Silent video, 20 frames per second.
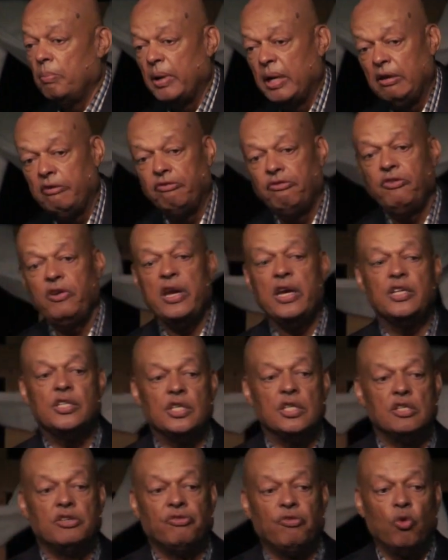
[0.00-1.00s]
But
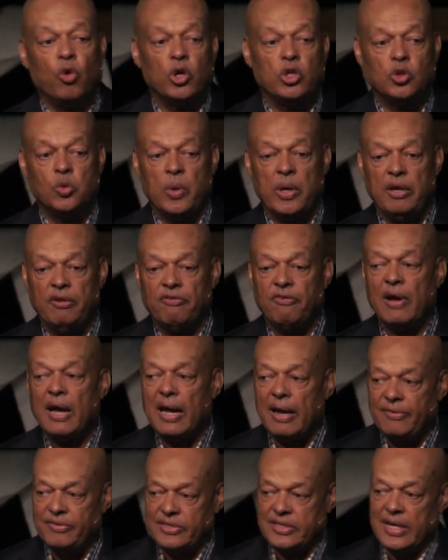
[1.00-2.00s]
Ephesians
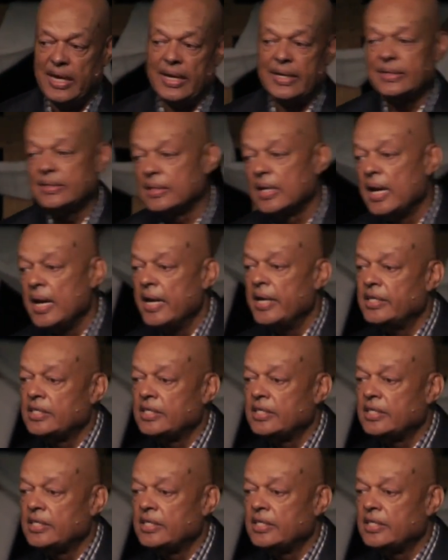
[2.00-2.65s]
4:25 says,